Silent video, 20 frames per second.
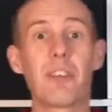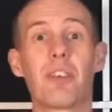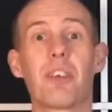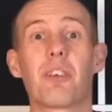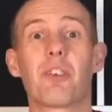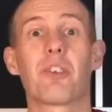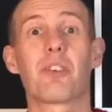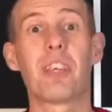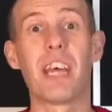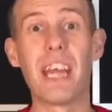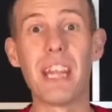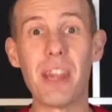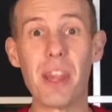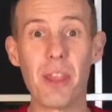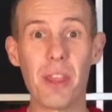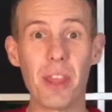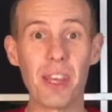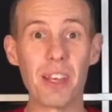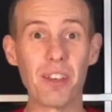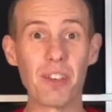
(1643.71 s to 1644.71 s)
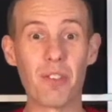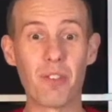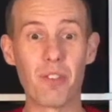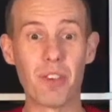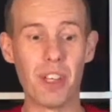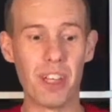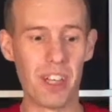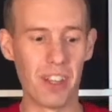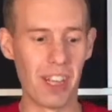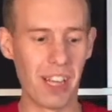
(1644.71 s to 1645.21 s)
extend things
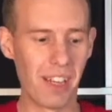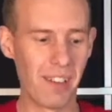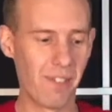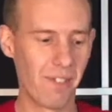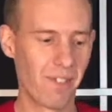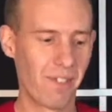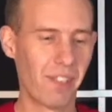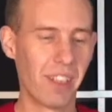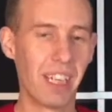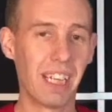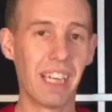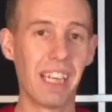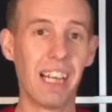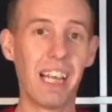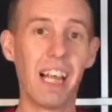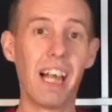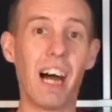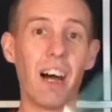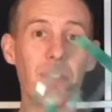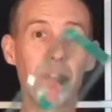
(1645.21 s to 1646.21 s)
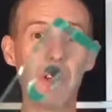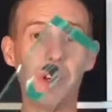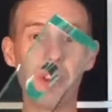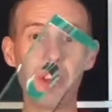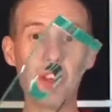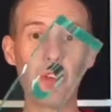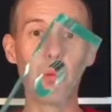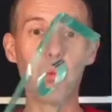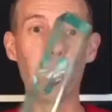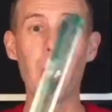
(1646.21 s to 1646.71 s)
further. I've got
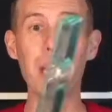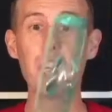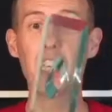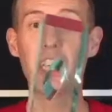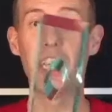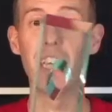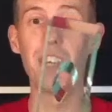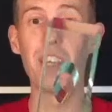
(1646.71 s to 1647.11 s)
this wedge here.